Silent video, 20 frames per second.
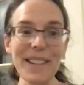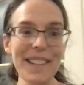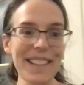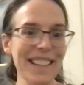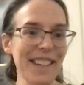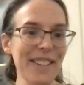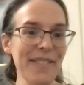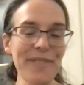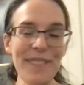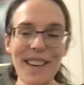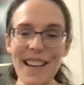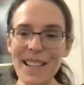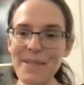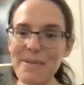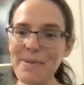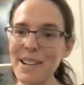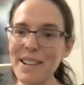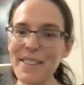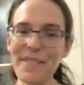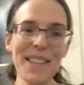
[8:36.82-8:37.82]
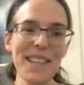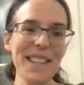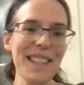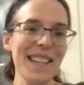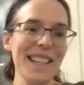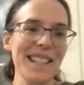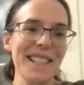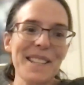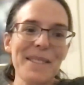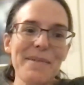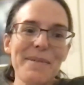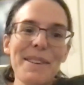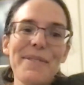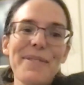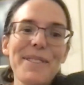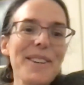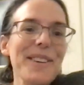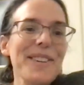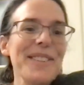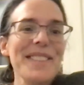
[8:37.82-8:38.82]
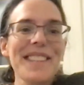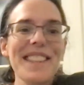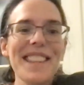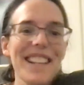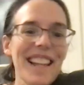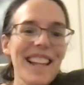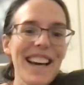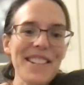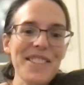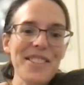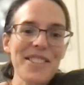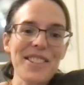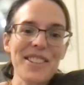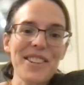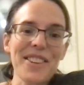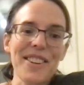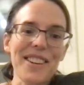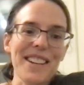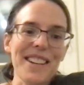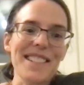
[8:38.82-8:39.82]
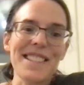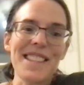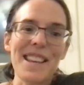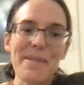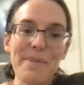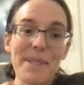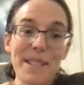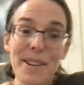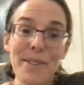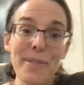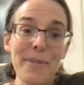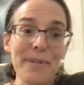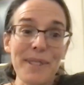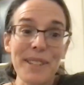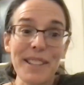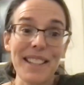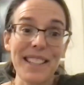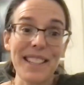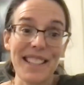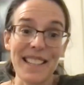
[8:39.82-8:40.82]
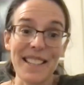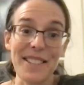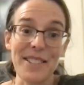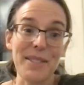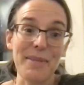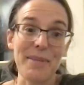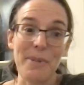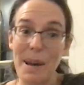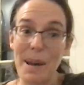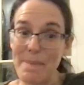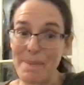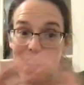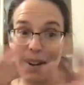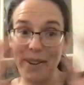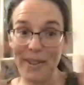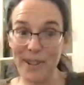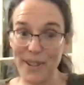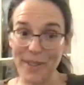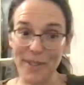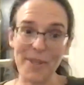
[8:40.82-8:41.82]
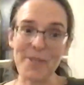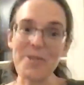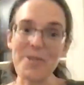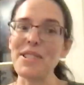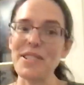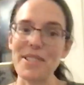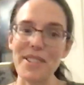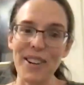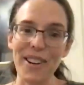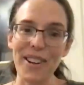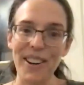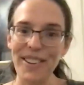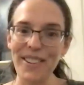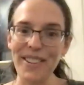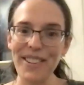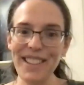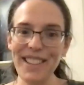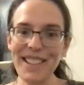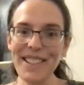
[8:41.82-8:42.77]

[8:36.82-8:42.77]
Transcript: In fact, one of the things that we've learned in the last year is that we don't really need to wipe down our groceries at all.